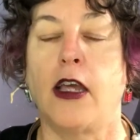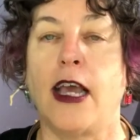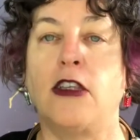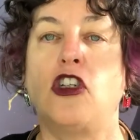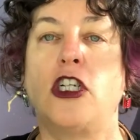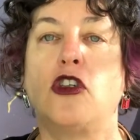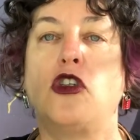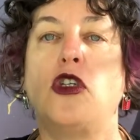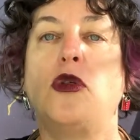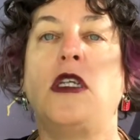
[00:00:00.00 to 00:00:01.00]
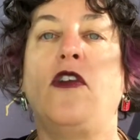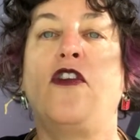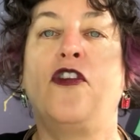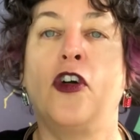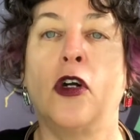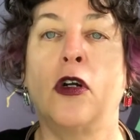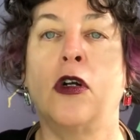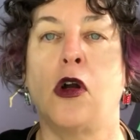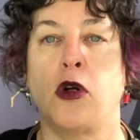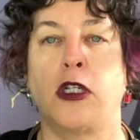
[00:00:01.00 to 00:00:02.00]
It's just to
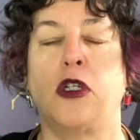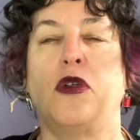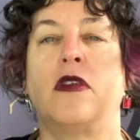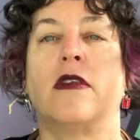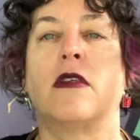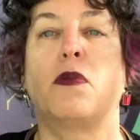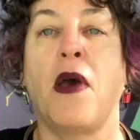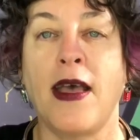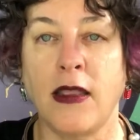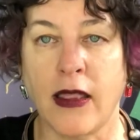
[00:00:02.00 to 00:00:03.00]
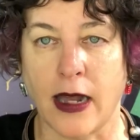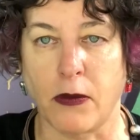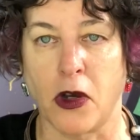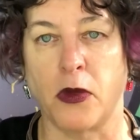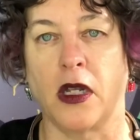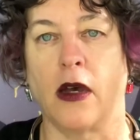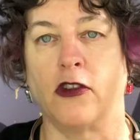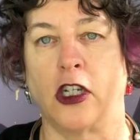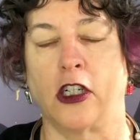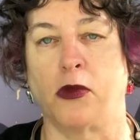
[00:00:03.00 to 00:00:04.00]
defer or to suspend that moment of
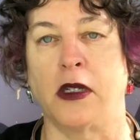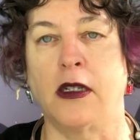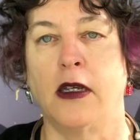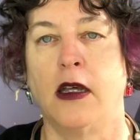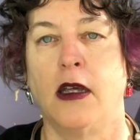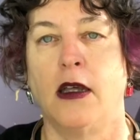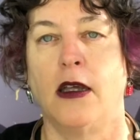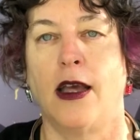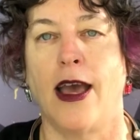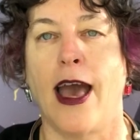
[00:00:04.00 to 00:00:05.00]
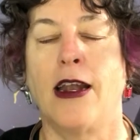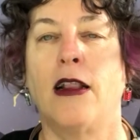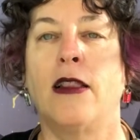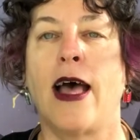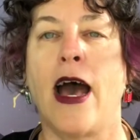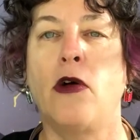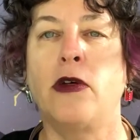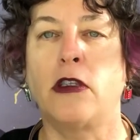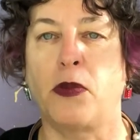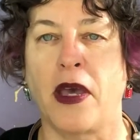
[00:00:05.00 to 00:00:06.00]
judgment and allow a
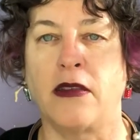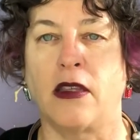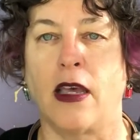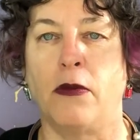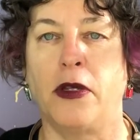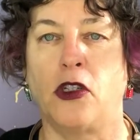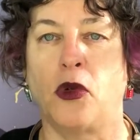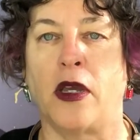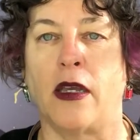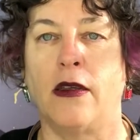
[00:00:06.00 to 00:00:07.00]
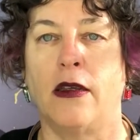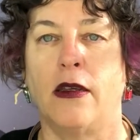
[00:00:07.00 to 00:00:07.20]
space in between